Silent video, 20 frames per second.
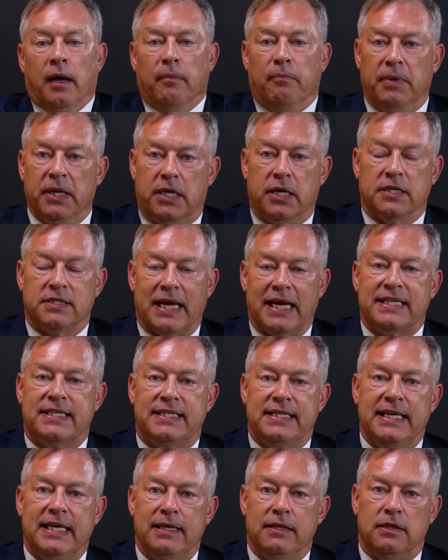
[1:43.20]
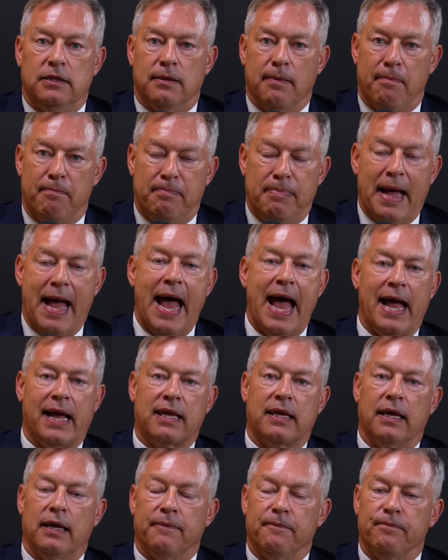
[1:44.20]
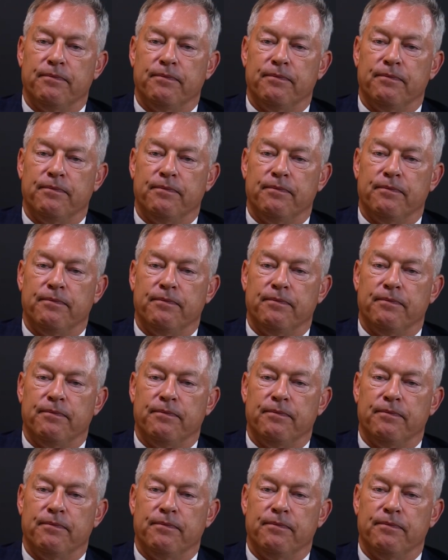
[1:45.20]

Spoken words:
because I see the back,